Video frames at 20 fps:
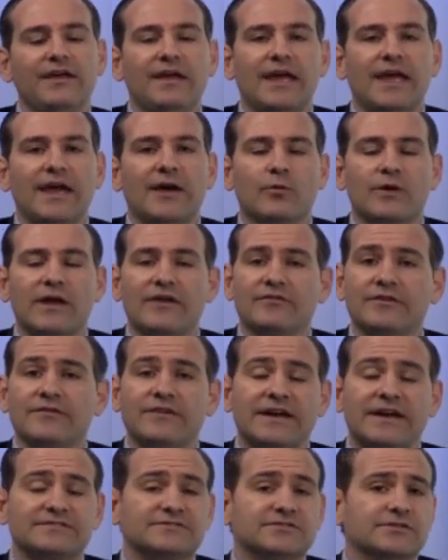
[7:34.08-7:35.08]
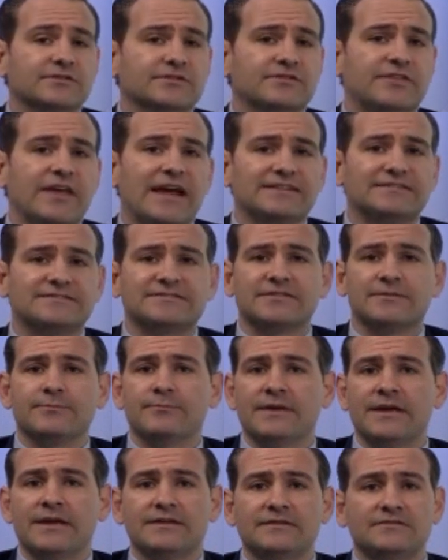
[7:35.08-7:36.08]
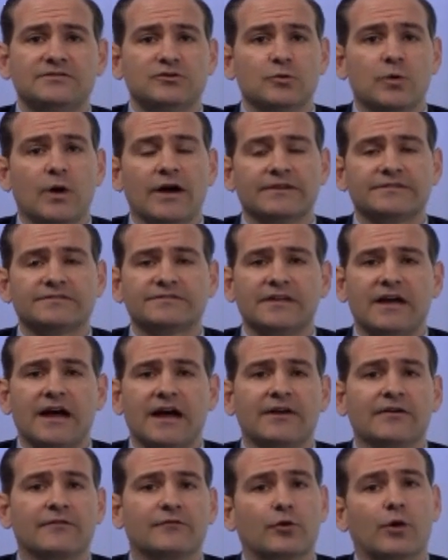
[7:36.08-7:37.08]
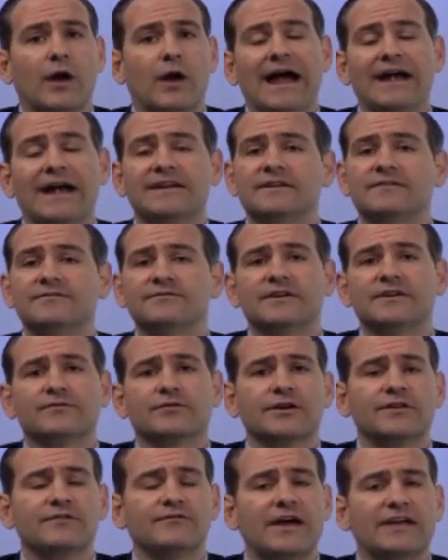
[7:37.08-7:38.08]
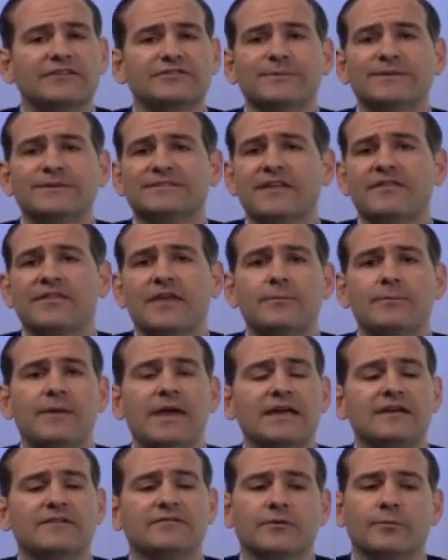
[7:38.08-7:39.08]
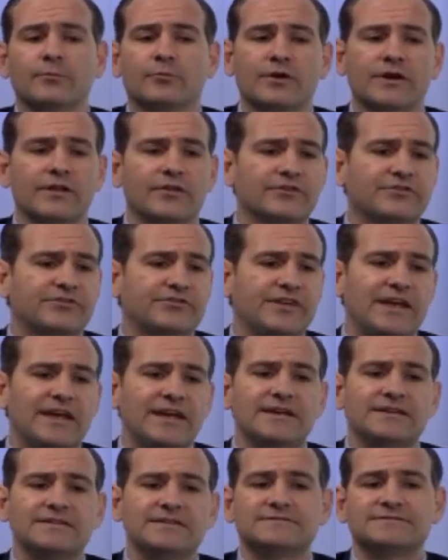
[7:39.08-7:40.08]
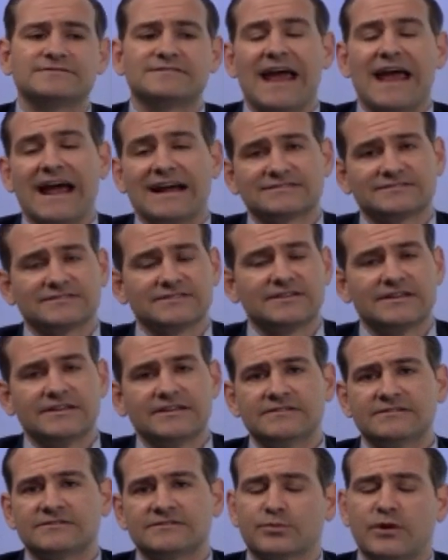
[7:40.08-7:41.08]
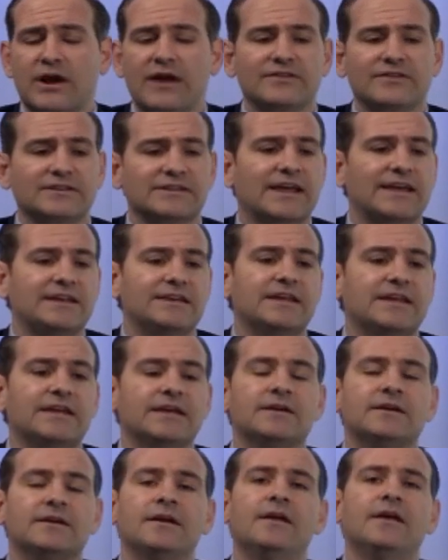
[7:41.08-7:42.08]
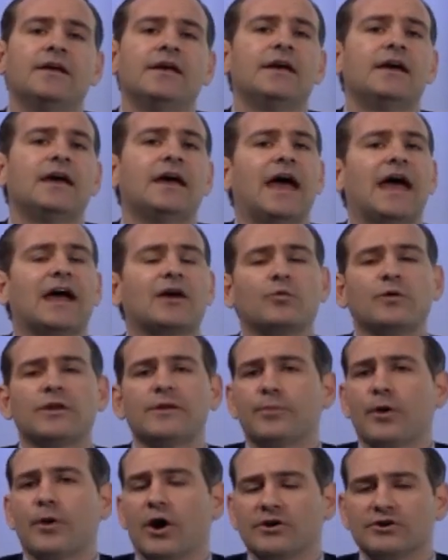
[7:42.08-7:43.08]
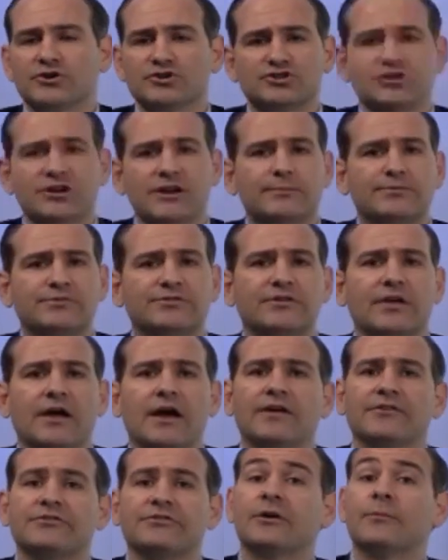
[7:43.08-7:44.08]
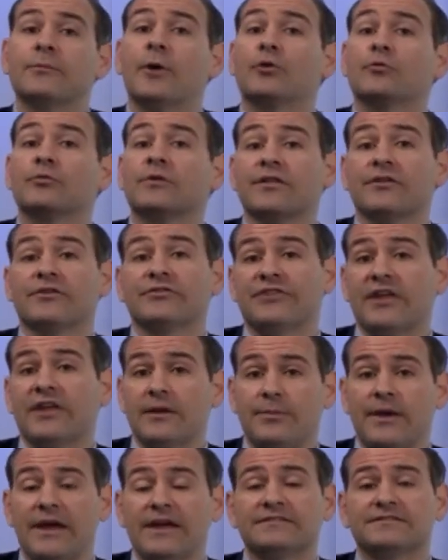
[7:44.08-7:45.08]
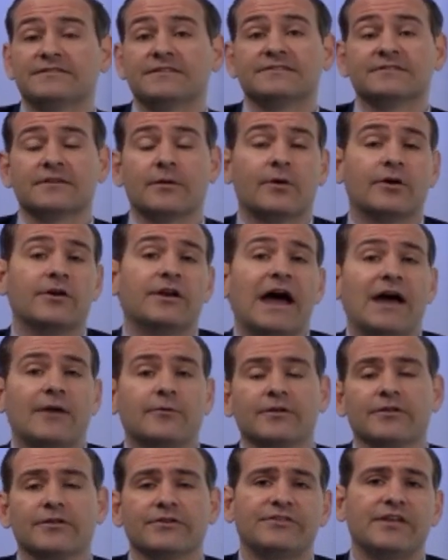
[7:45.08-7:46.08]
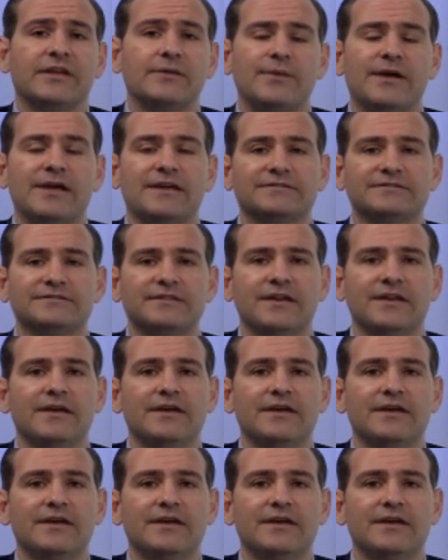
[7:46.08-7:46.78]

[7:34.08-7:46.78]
And we have investors that submit to us on a variety of different investments that they make, from real estate, tax liens, private lending, equity partnerships. Some are real estate based and some are non-real estate based.